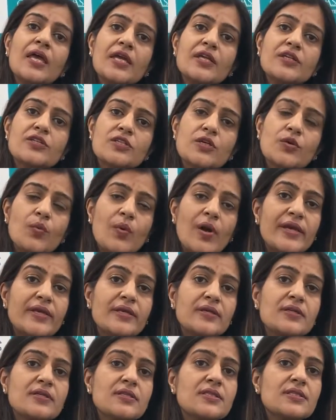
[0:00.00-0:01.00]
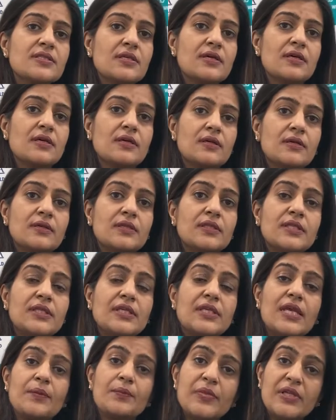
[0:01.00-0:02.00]
It requires
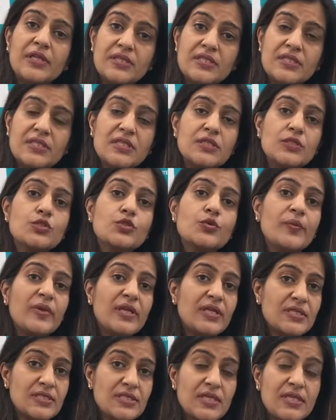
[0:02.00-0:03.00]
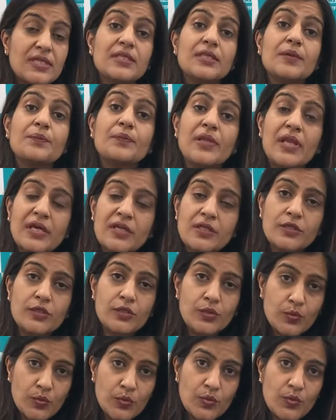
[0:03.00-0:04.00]
the ability to maintain the blood
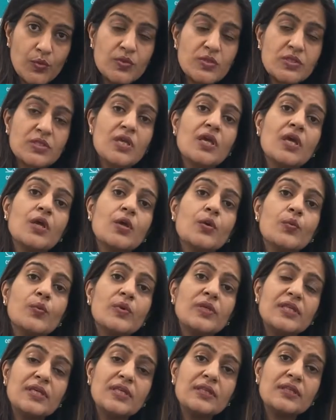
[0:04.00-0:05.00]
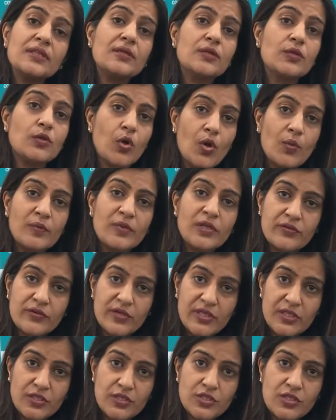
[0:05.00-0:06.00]
glucose within the normal
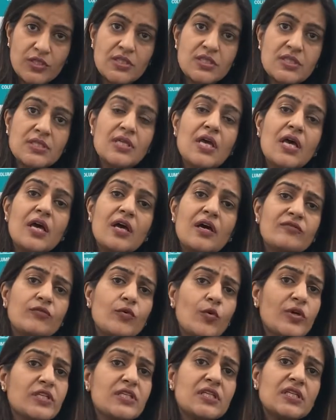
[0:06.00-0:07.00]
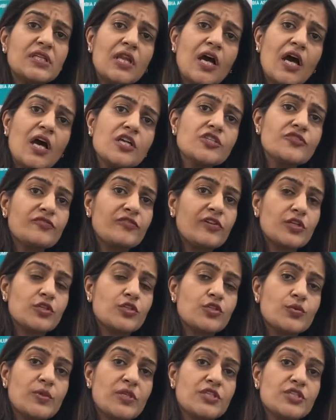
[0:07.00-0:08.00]
ranges, avoiding large
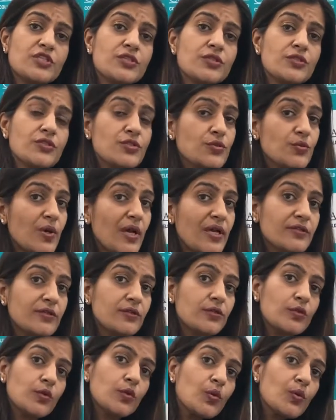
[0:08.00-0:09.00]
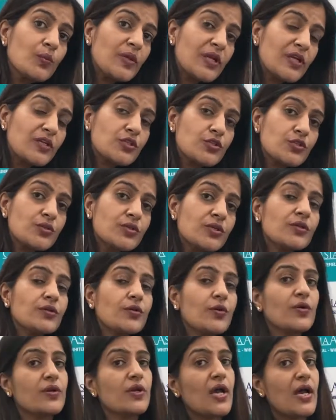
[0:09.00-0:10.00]
fluctuations to either a low blood
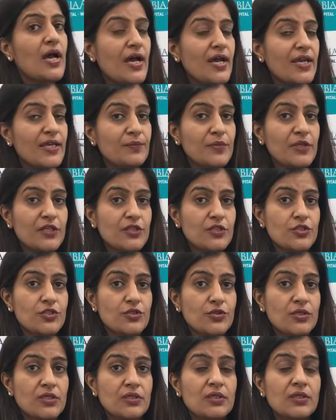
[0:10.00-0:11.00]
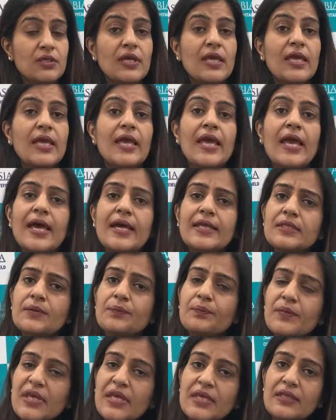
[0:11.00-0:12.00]
sugar or a high blood sugar. And the
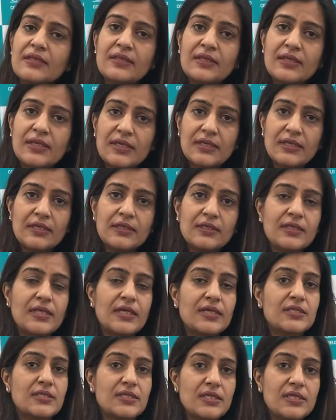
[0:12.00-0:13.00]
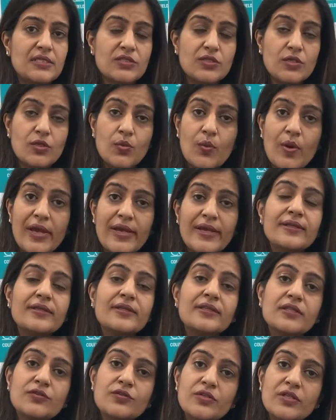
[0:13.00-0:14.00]
main thing that is required
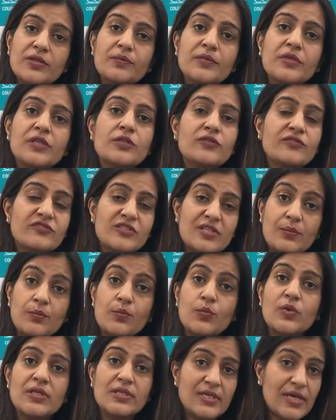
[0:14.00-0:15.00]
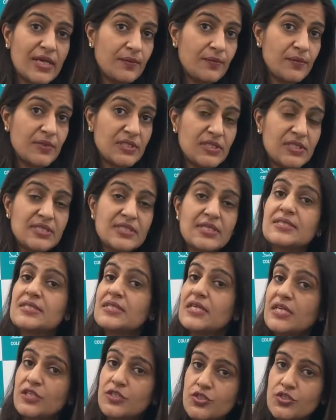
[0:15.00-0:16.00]
in the treatment of type 1 diabetes
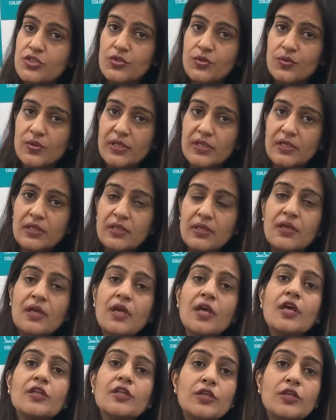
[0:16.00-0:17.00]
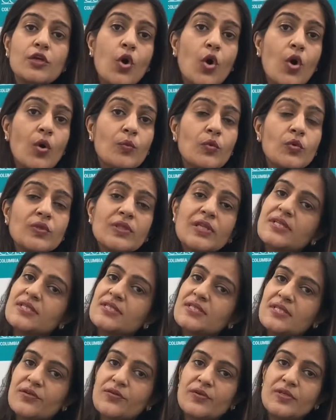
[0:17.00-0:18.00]
is insulin, the hormone that
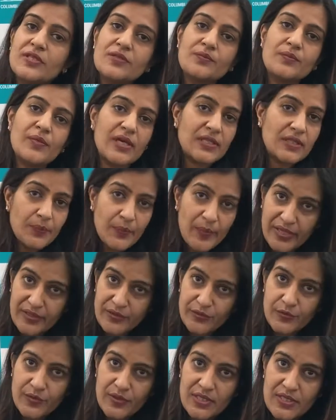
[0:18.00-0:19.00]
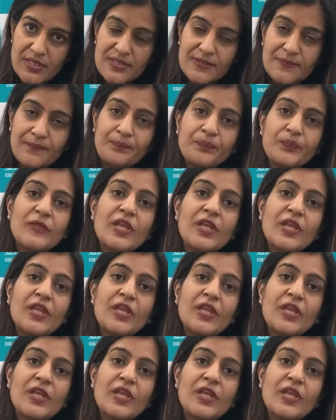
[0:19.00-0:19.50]
is secreted by the pancreas.